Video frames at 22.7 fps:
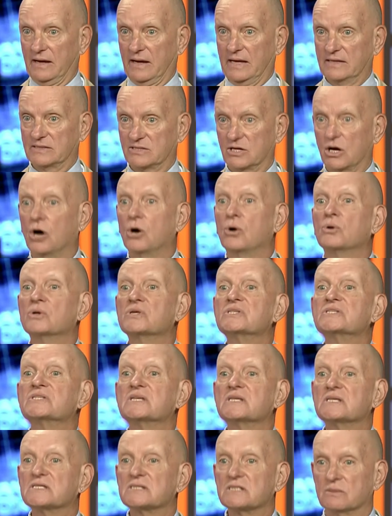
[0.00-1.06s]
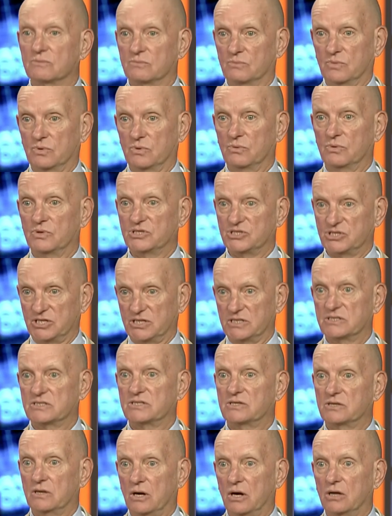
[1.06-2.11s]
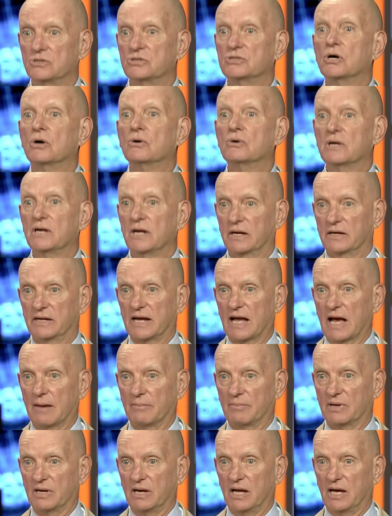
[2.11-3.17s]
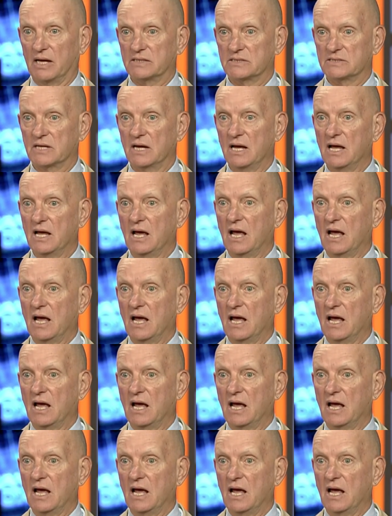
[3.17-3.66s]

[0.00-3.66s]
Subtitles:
It's the whole system which is totally undercapitalized